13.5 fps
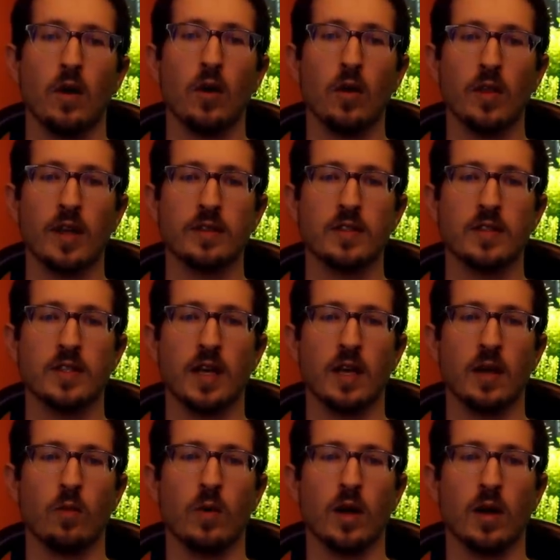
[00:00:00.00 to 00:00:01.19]
All that to
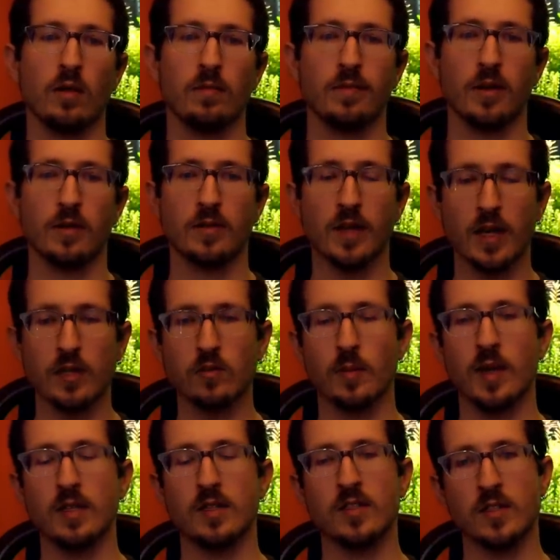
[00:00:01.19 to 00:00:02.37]
say, while there does
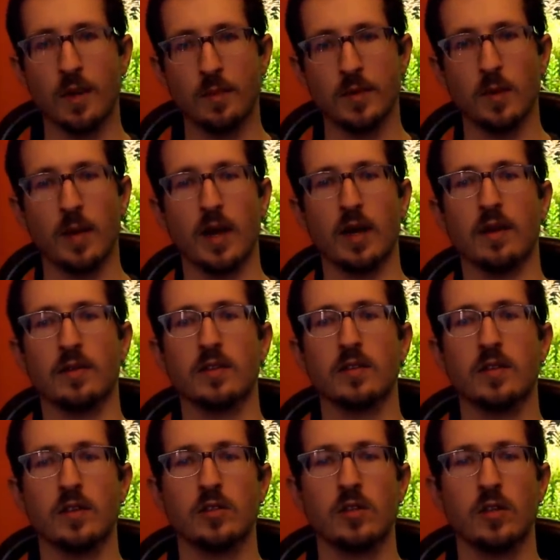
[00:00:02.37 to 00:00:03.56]
remain some debate on
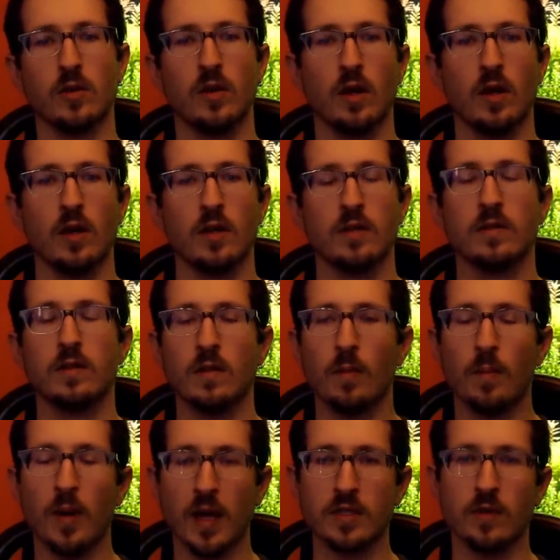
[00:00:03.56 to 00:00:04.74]
this issue, to the
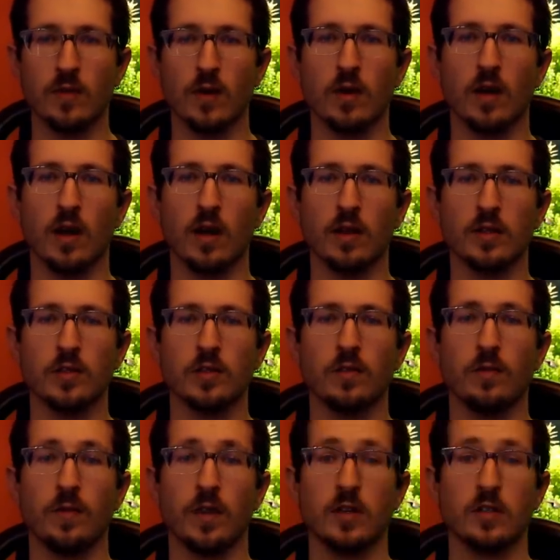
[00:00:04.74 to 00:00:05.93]
best of our knowledge,
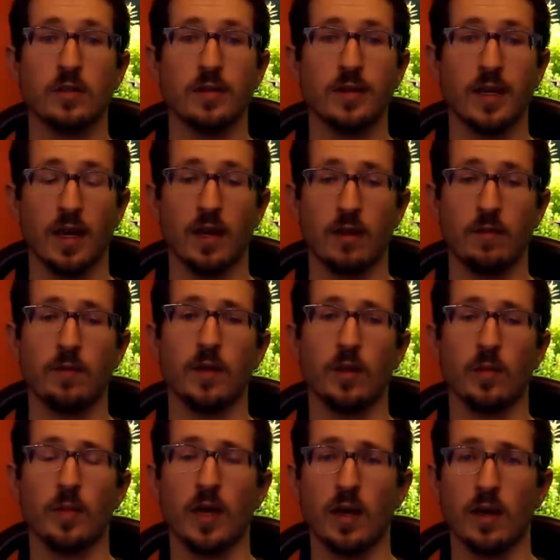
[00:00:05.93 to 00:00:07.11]
fish can feel
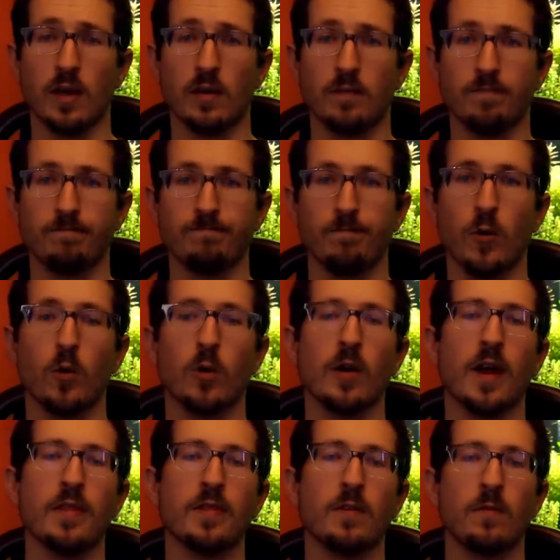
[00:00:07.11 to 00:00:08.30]
pain, or
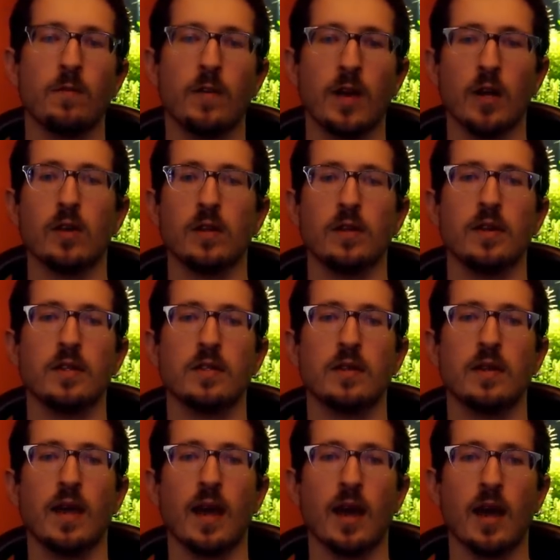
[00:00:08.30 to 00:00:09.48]
at the very least,
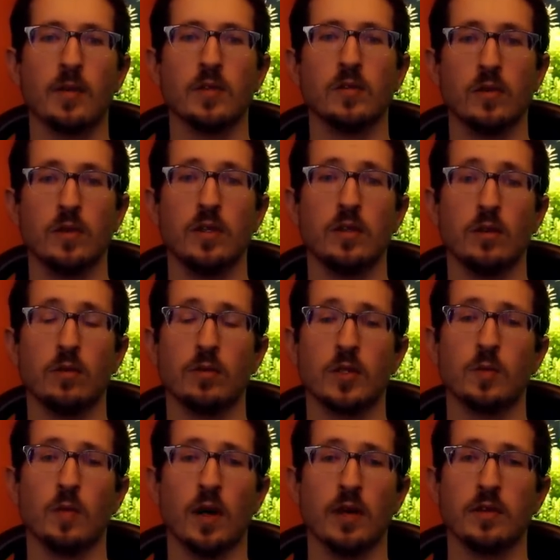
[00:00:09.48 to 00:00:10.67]
they absolutely do
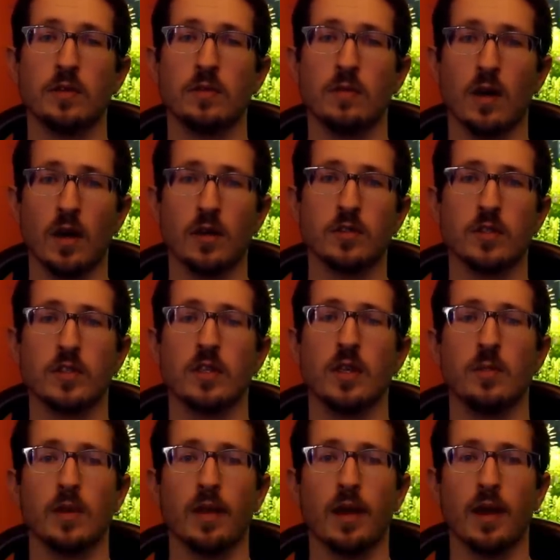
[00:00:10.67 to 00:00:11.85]
respond to noxious
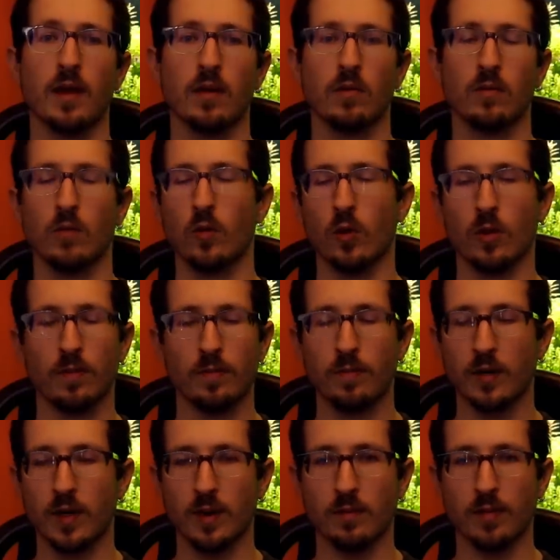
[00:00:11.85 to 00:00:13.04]
stimuli, or
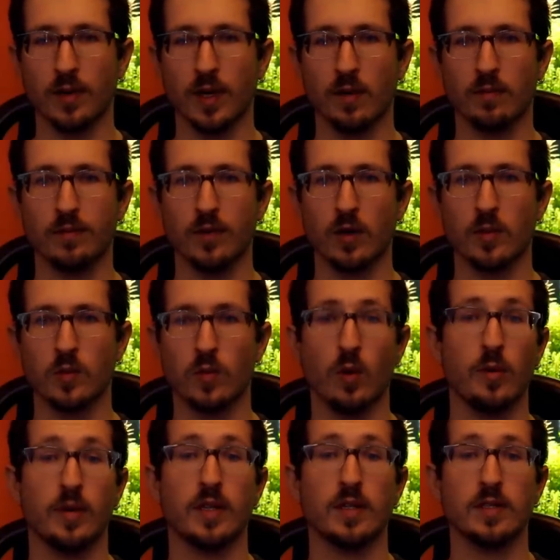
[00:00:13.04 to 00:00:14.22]
put it in plain terms, what
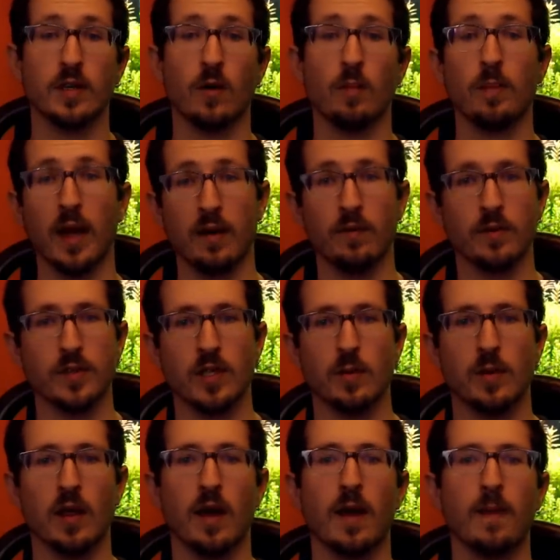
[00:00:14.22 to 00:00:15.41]
we would consider painful
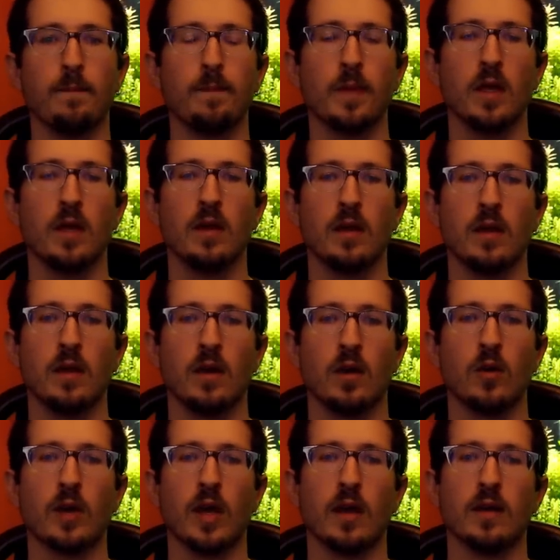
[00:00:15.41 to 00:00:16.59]
stimuli.
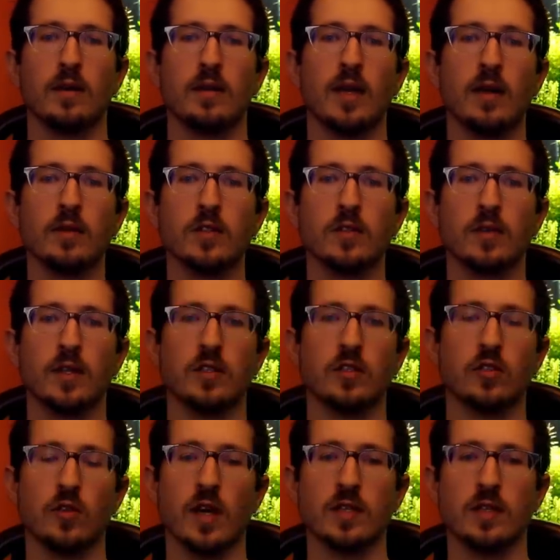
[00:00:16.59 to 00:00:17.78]
Okay, now let's look at
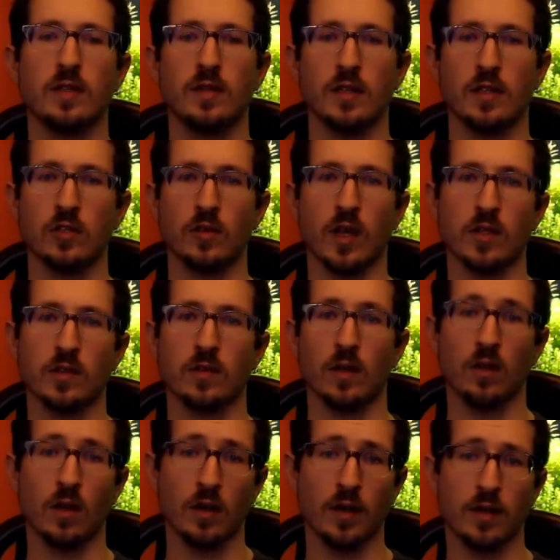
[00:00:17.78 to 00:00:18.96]
stress and distress
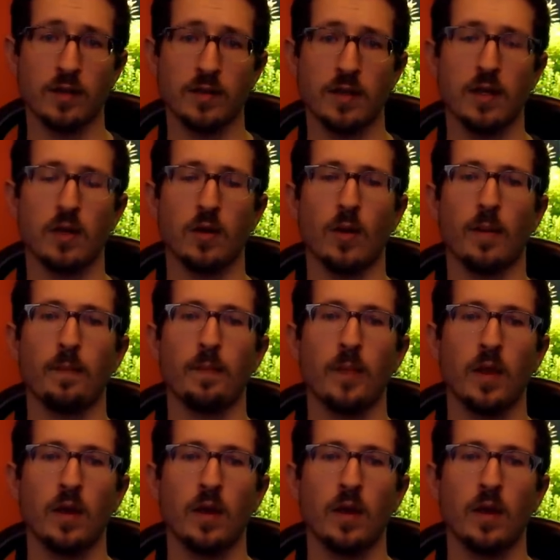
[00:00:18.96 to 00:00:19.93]
along a continuum.